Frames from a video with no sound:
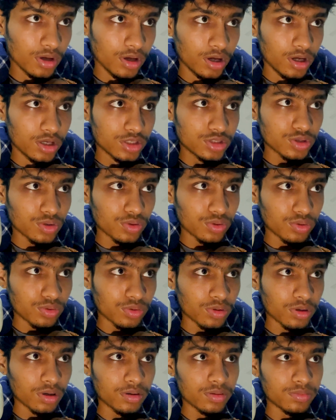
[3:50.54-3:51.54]
So
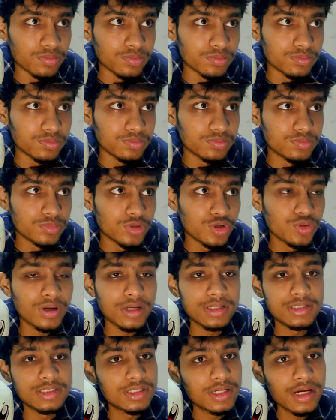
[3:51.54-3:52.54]
to get
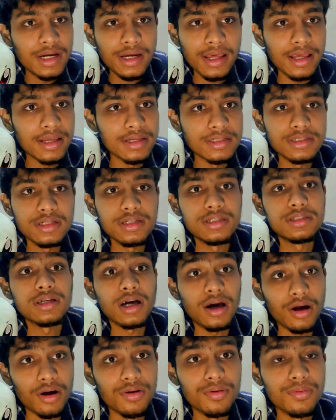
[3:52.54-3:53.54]
straight A's, it's
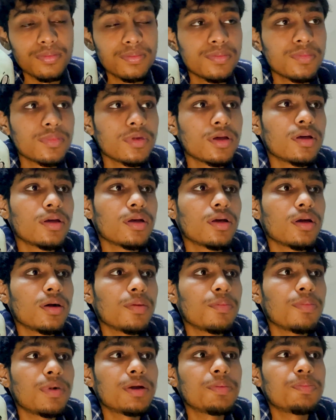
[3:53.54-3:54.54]
hard.
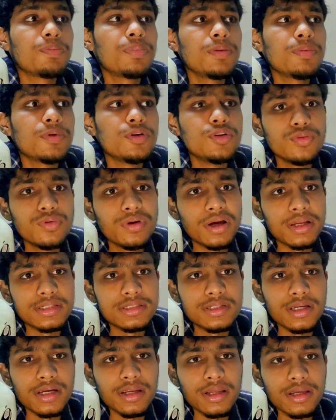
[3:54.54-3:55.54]
But people do get
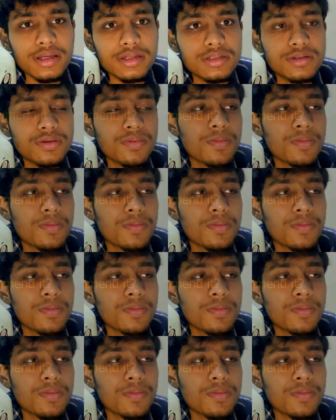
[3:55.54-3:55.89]
straight A's.